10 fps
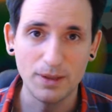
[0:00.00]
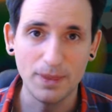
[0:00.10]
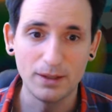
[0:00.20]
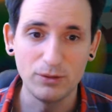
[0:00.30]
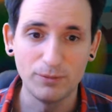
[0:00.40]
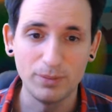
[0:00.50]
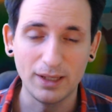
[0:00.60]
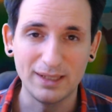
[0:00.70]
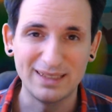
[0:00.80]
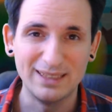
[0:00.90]
and then you have
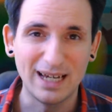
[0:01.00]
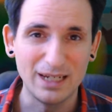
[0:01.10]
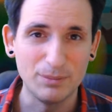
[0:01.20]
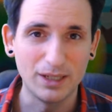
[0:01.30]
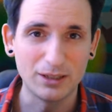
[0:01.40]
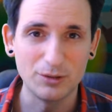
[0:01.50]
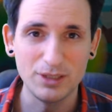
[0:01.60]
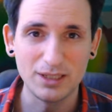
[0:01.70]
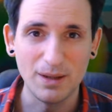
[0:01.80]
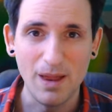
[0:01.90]
played a 9 mana
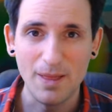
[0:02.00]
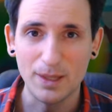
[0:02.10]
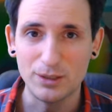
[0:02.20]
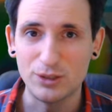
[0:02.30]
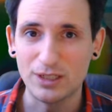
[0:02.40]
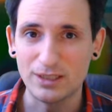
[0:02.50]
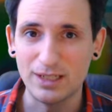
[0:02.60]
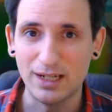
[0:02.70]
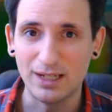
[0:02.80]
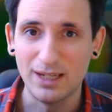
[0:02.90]
creature that's just
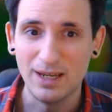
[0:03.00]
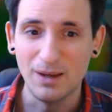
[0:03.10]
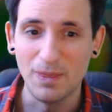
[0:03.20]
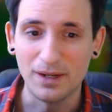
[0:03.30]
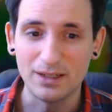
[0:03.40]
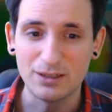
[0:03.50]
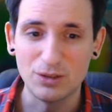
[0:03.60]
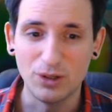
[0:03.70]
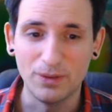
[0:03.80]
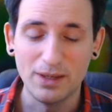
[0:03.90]
dying in the next
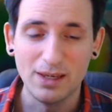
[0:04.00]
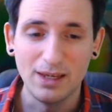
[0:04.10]
turn.